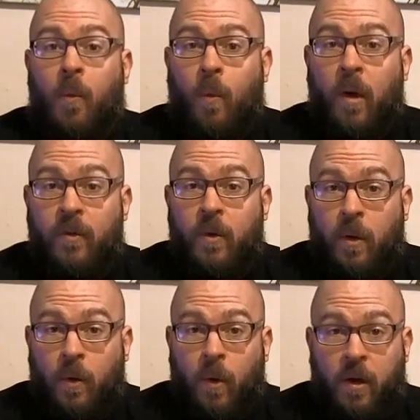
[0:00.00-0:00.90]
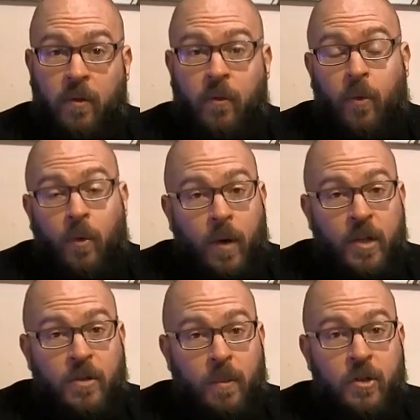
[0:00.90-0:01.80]
Well, if you want to work the full
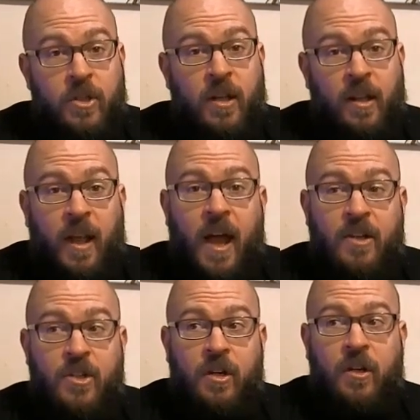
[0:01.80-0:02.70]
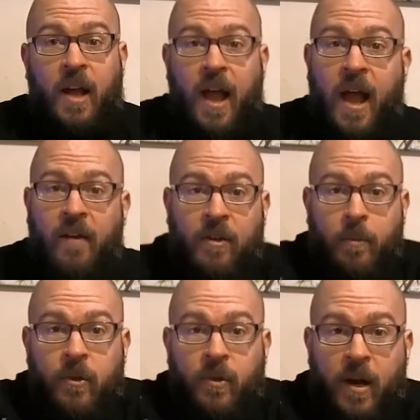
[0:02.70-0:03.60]
range of motion of the lats, you're going to have to
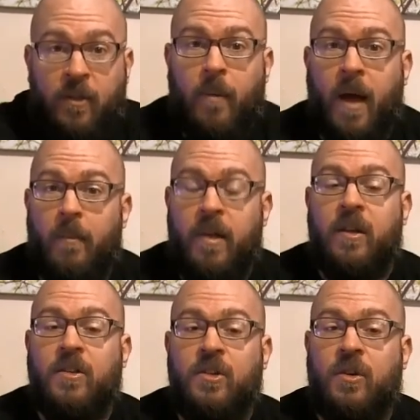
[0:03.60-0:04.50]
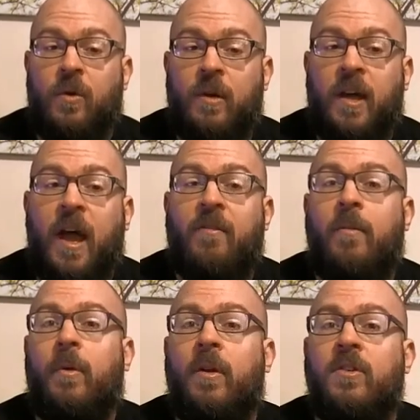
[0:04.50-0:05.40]
protract them out because you're going to have
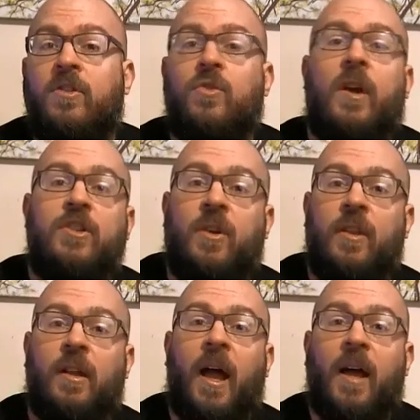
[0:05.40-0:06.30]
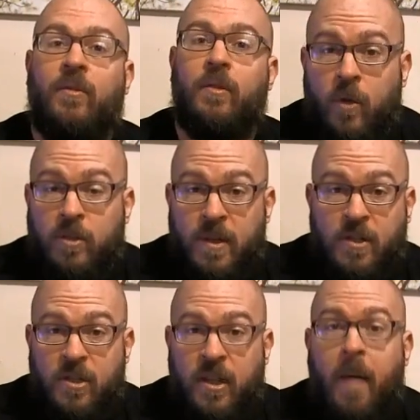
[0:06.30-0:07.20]
to put a stretch on the lats, which
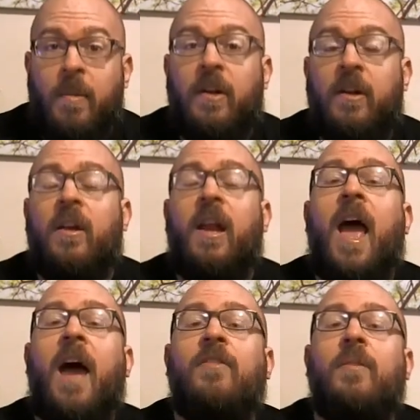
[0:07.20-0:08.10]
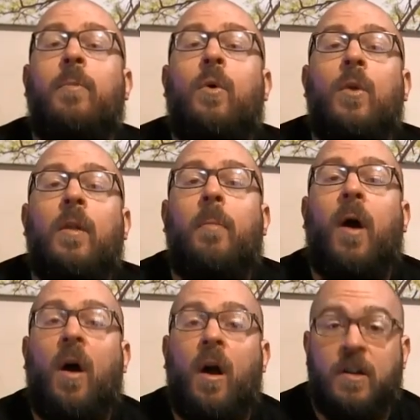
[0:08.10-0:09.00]
means your scapula are going to have to pull
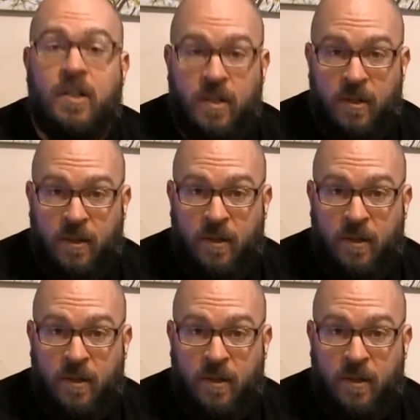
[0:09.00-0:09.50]
apart.